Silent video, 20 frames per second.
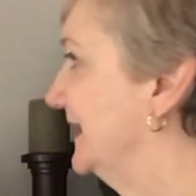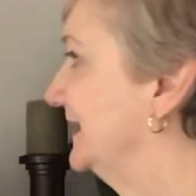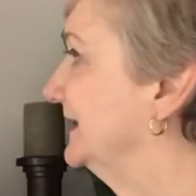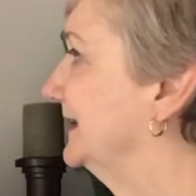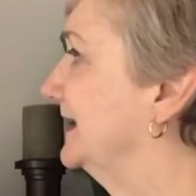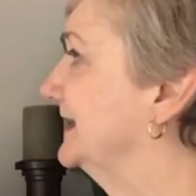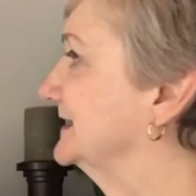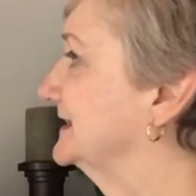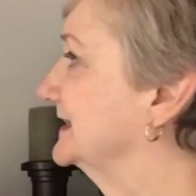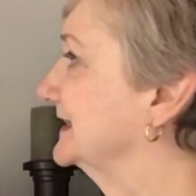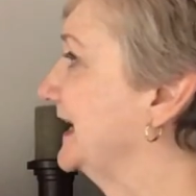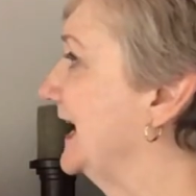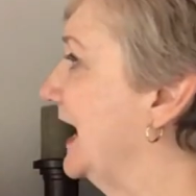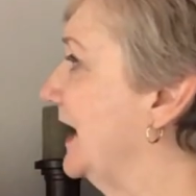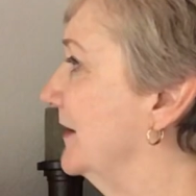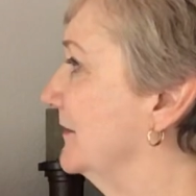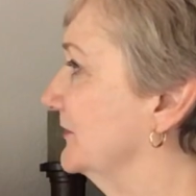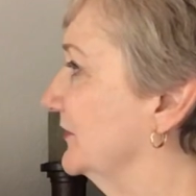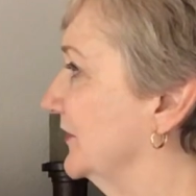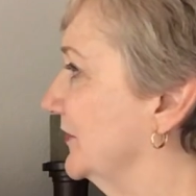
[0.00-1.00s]
Let's
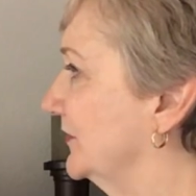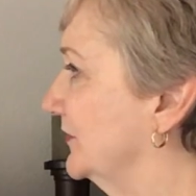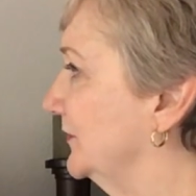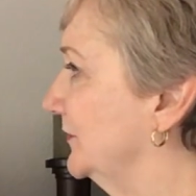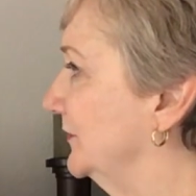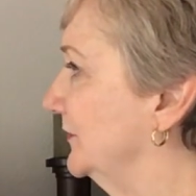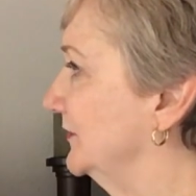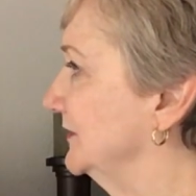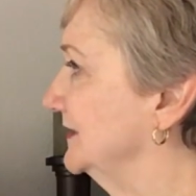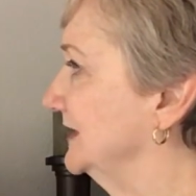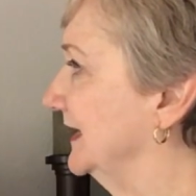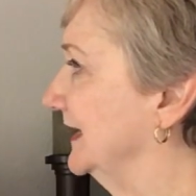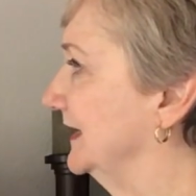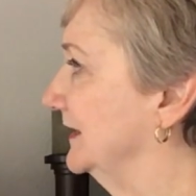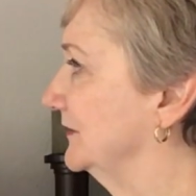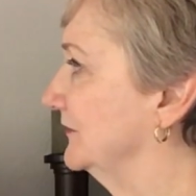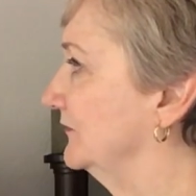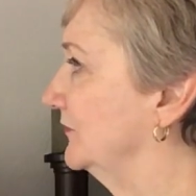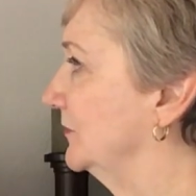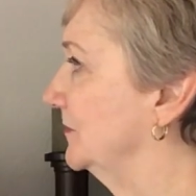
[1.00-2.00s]
count the third
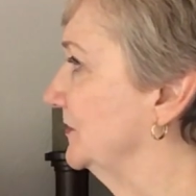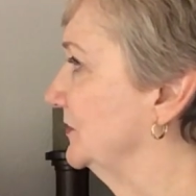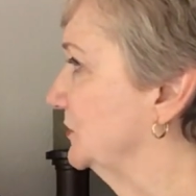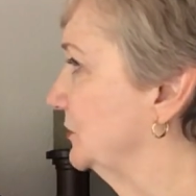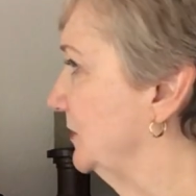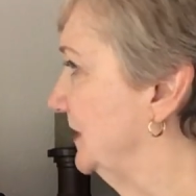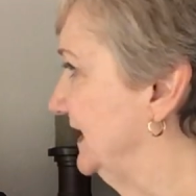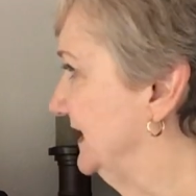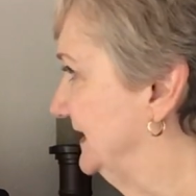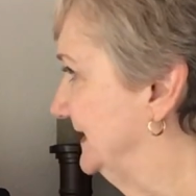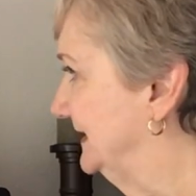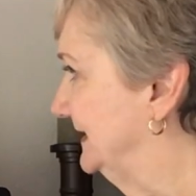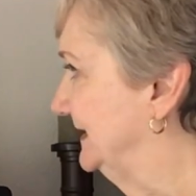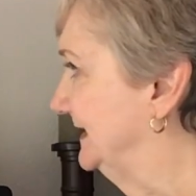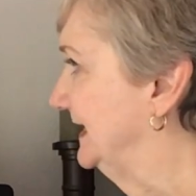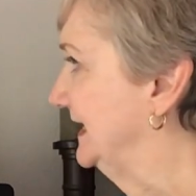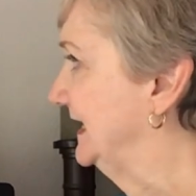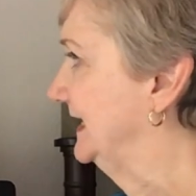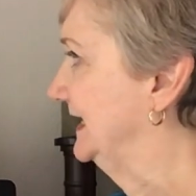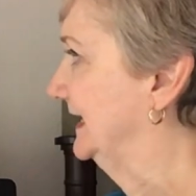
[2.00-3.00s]
interval between
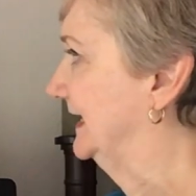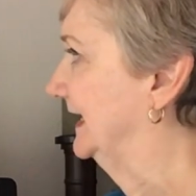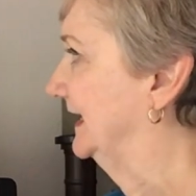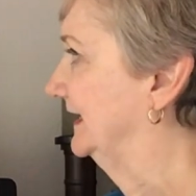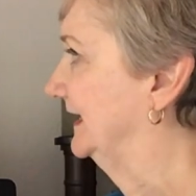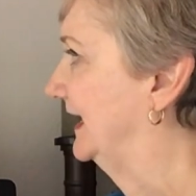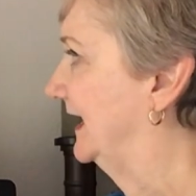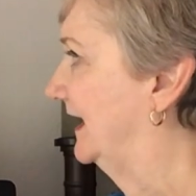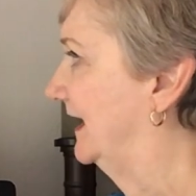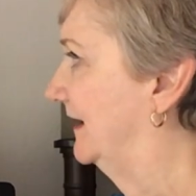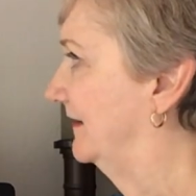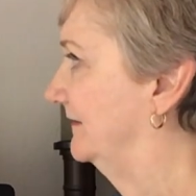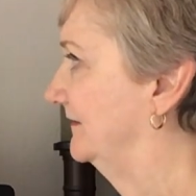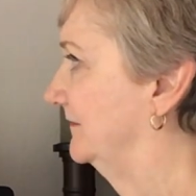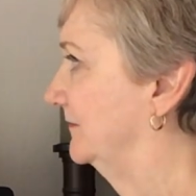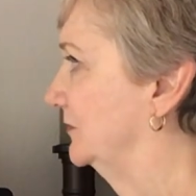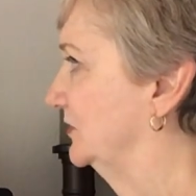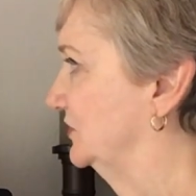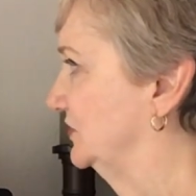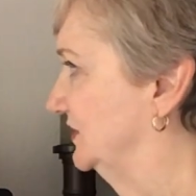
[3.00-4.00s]
D and F,
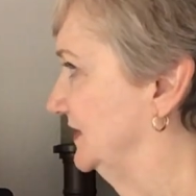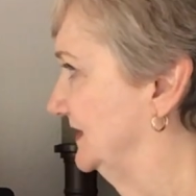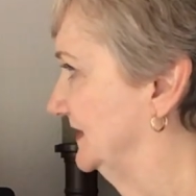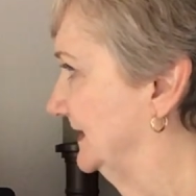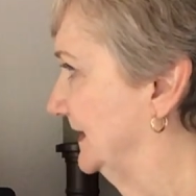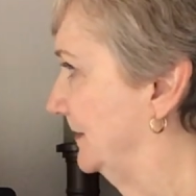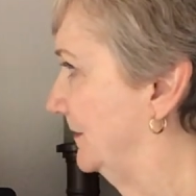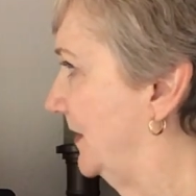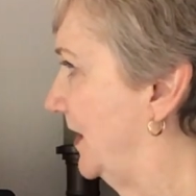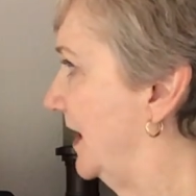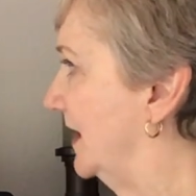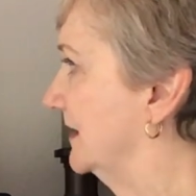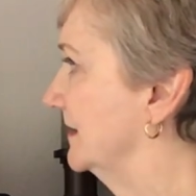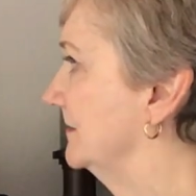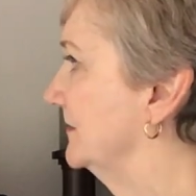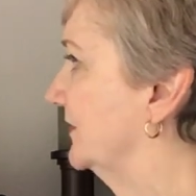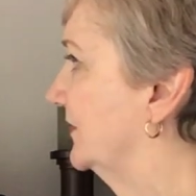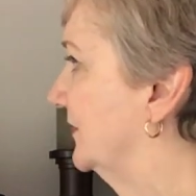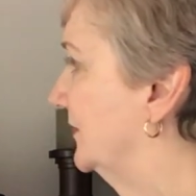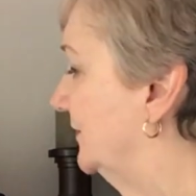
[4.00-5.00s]
which is the
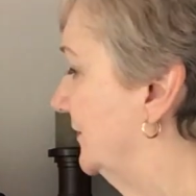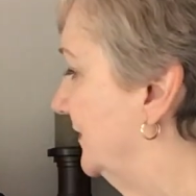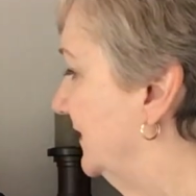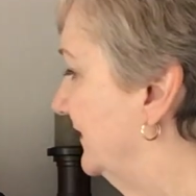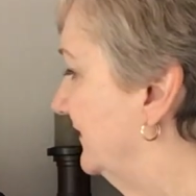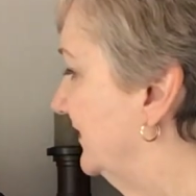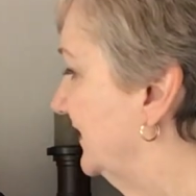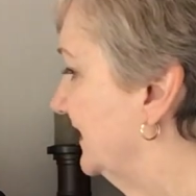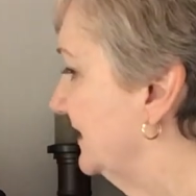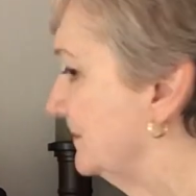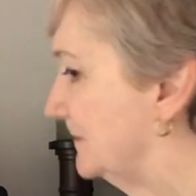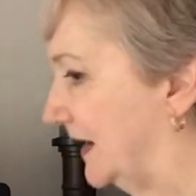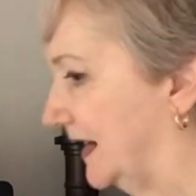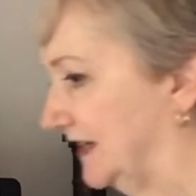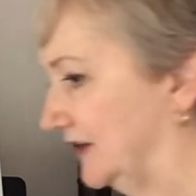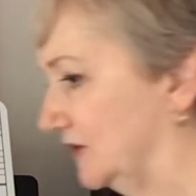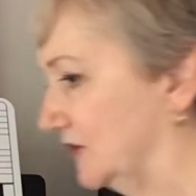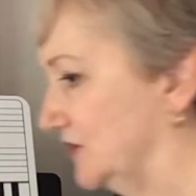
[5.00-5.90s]
bottom third of the minor